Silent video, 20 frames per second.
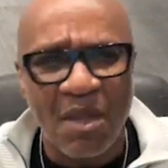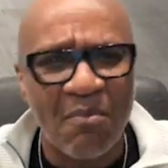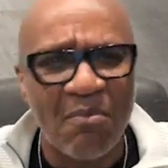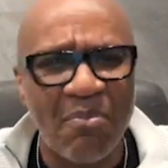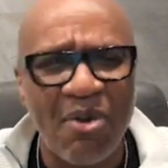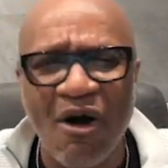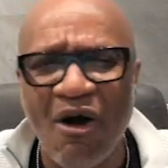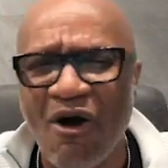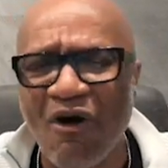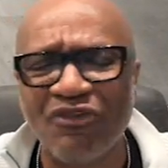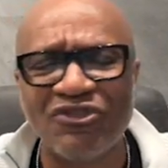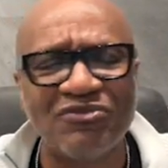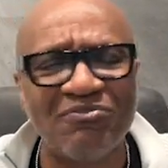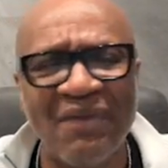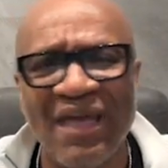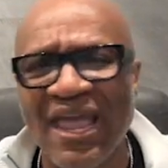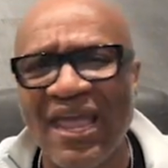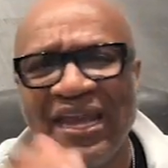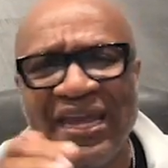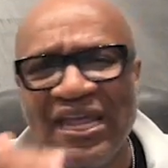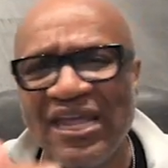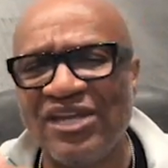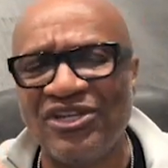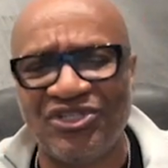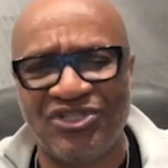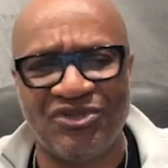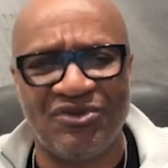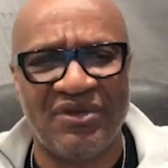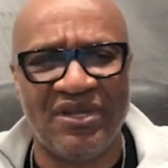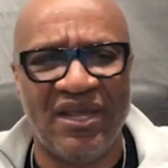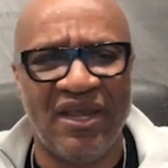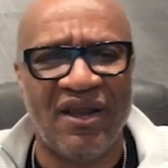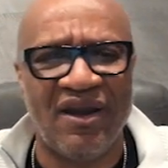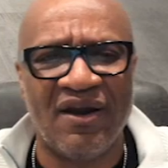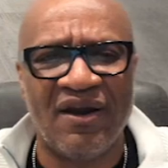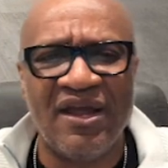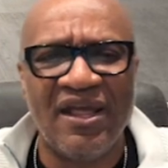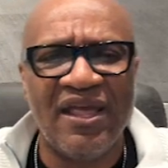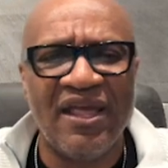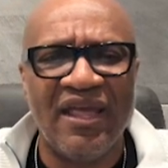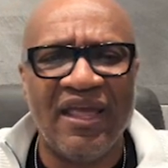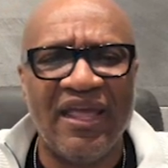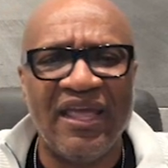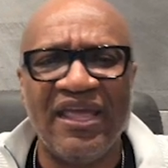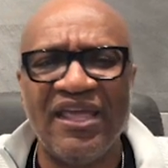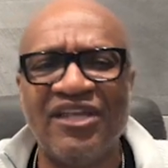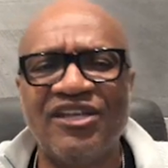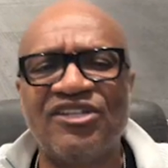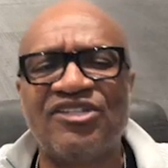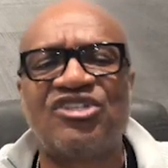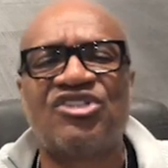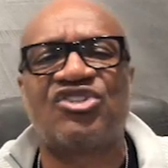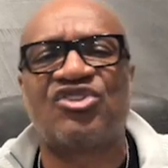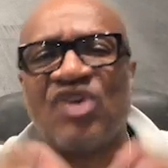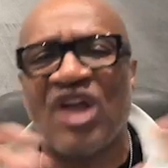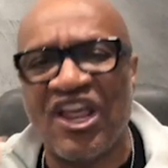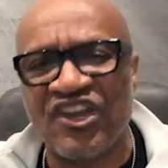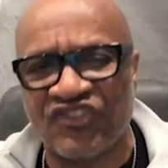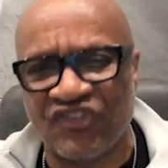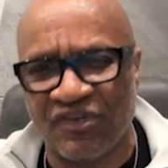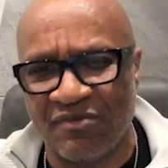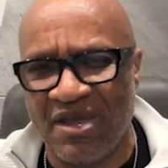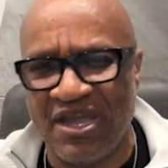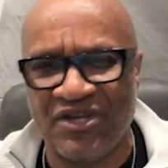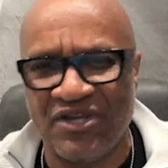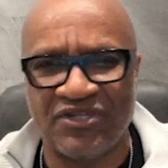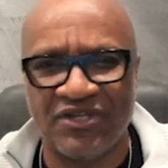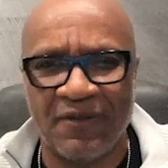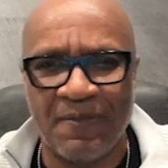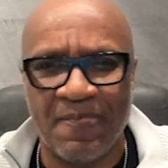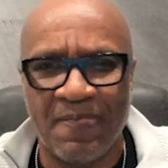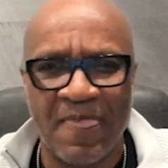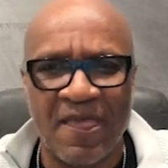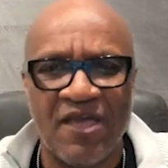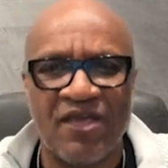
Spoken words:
Paul's main issue here is transformation,